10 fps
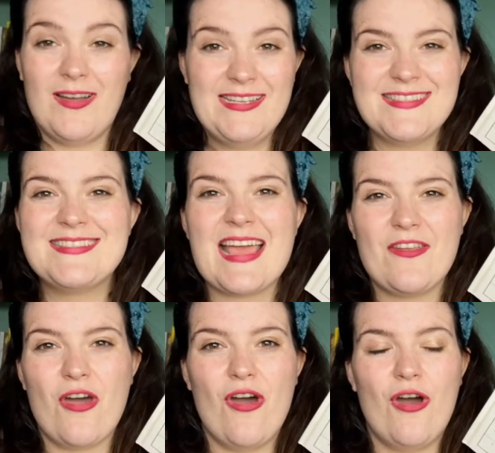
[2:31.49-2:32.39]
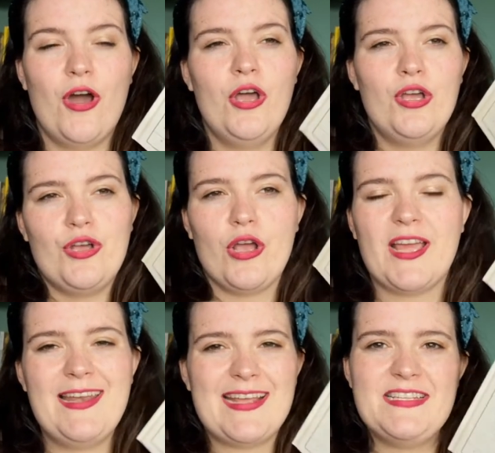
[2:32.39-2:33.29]
islands and a
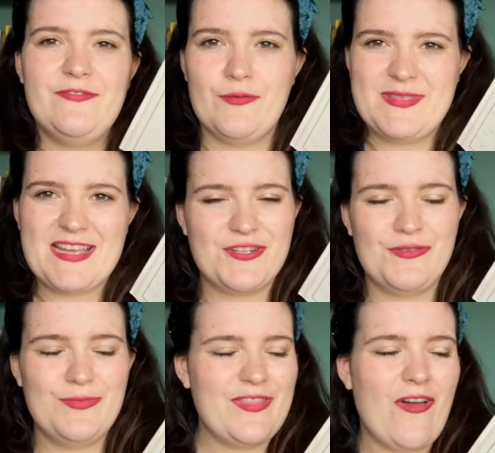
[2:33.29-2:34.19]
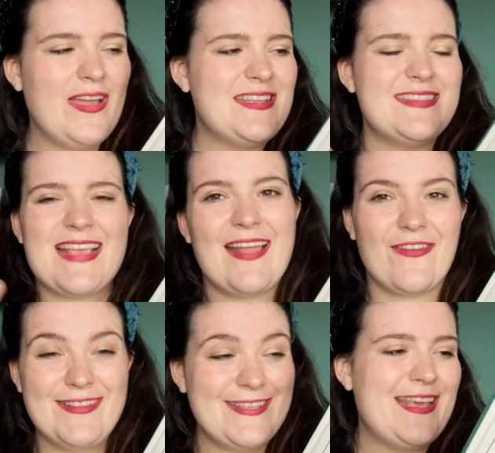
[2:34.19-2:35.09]
collective obsession with islands and
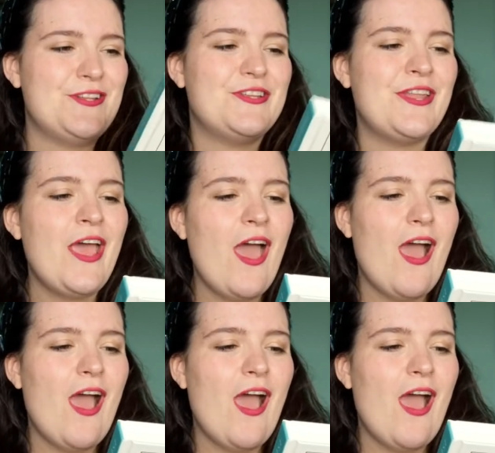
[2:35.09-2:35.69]
isolation,